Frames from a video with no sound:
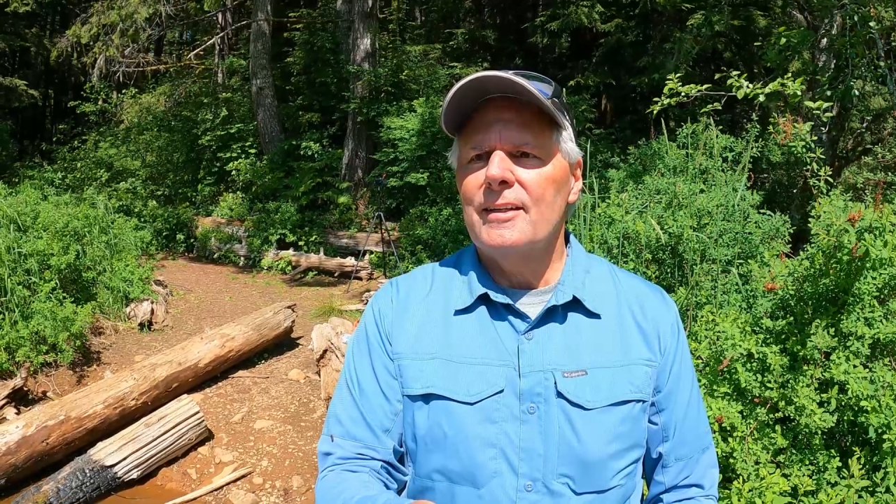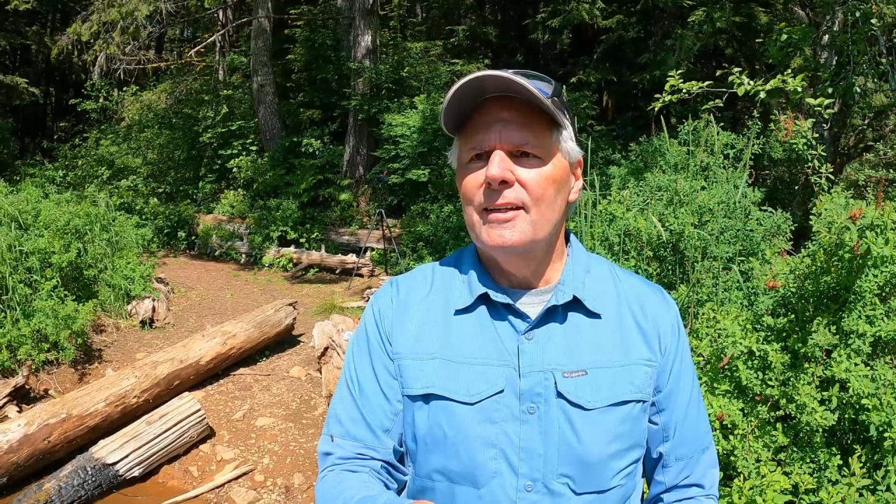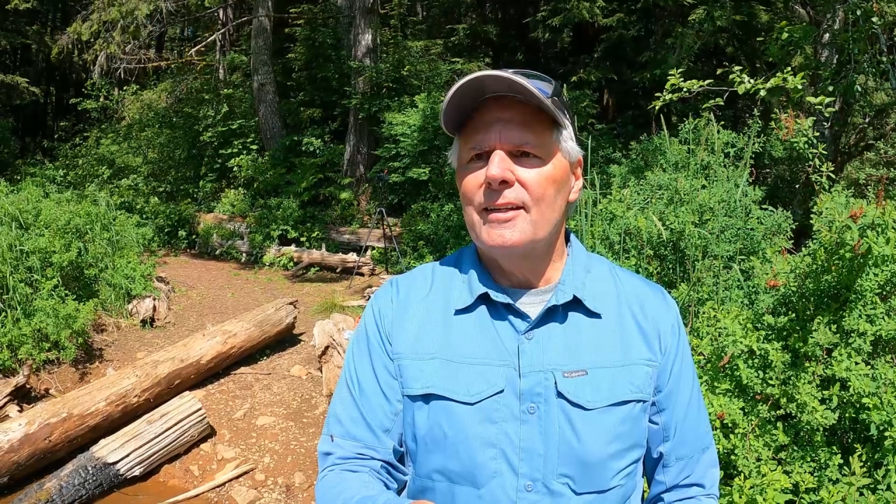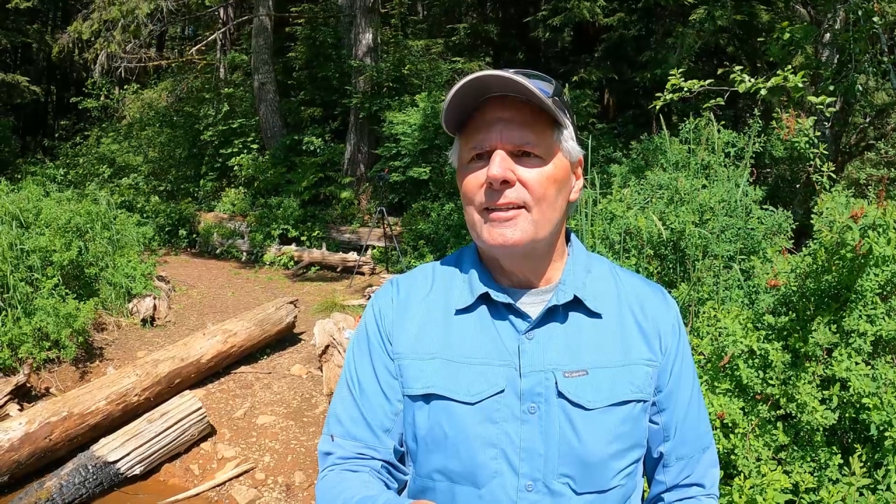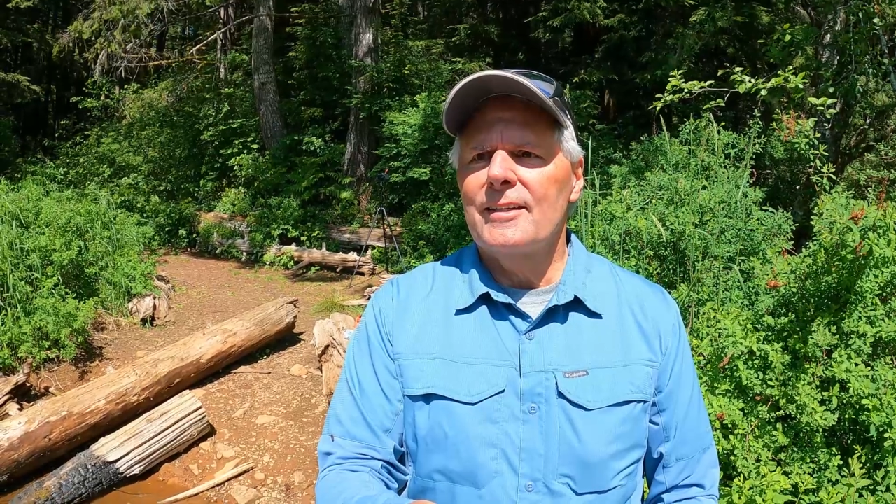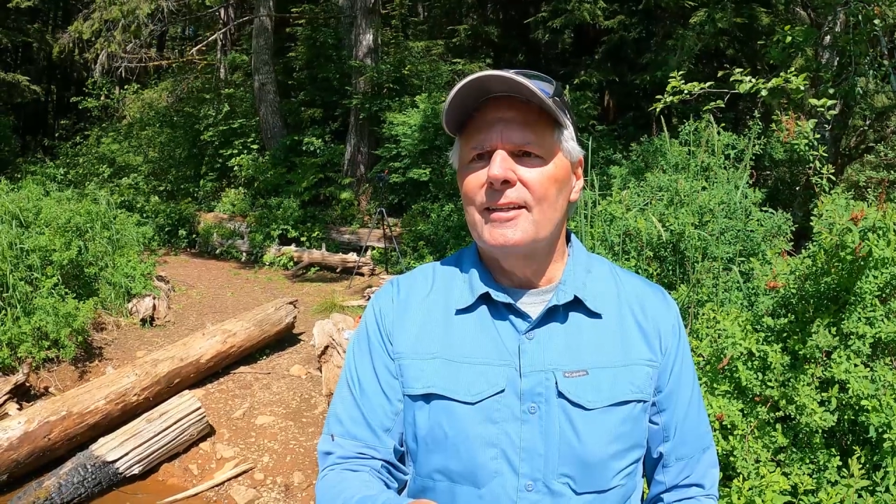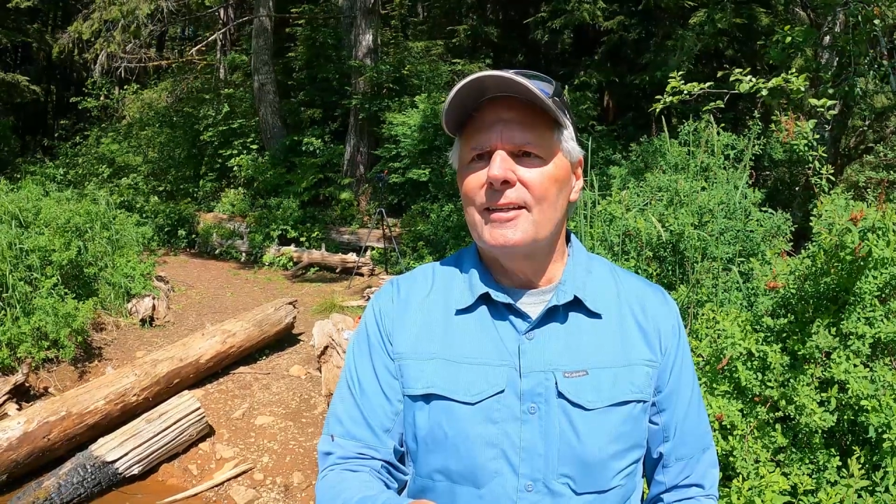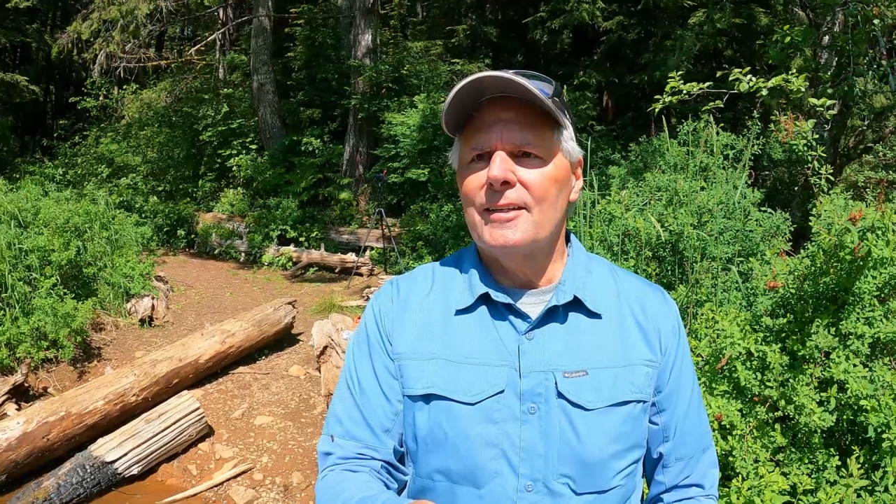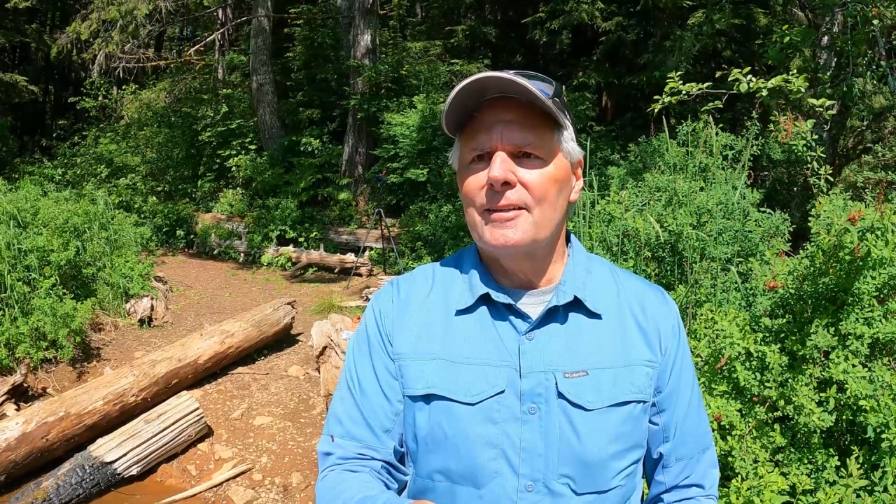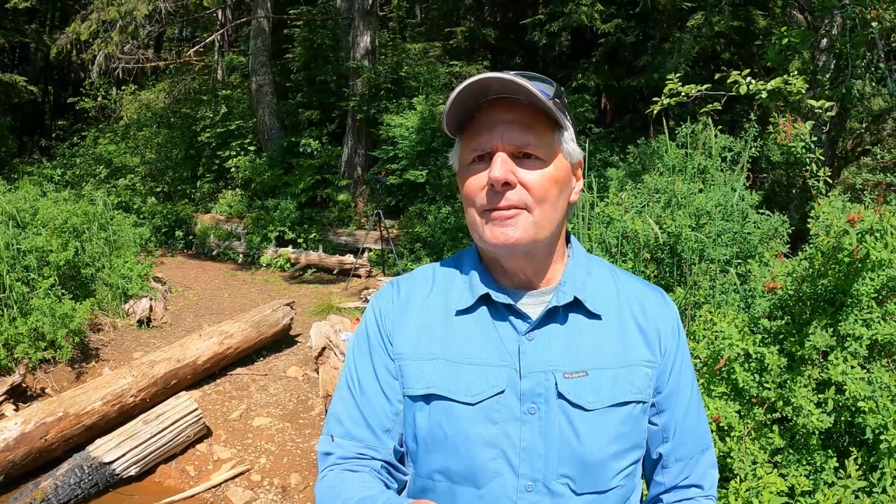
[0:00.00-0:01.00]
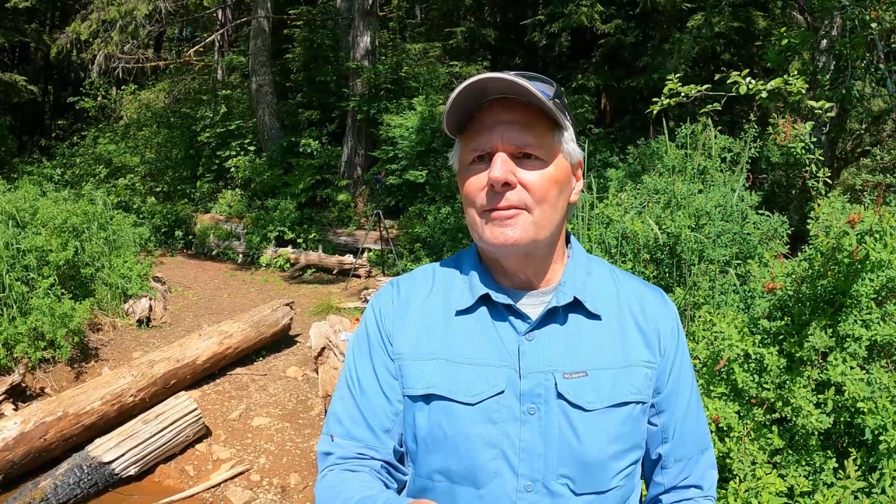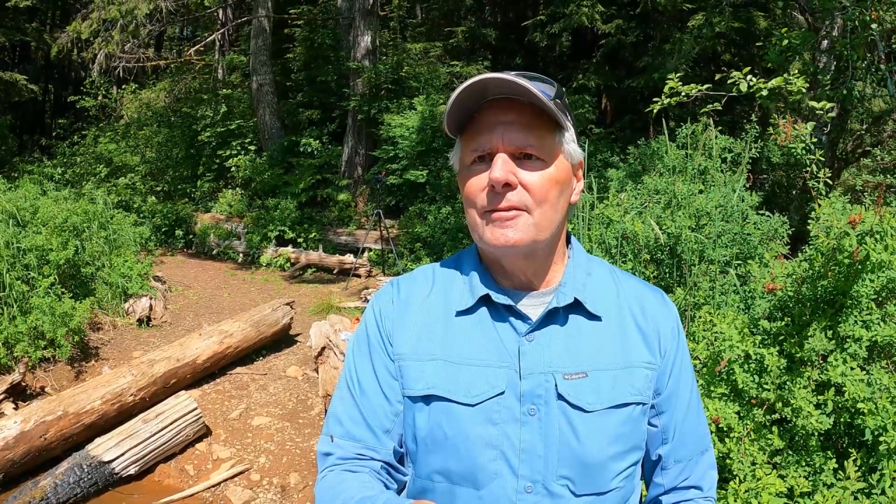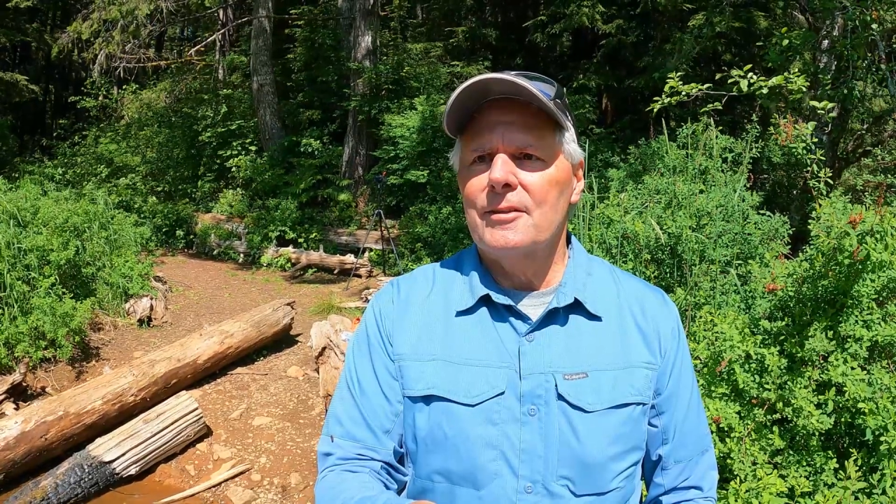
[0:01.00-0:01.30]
and a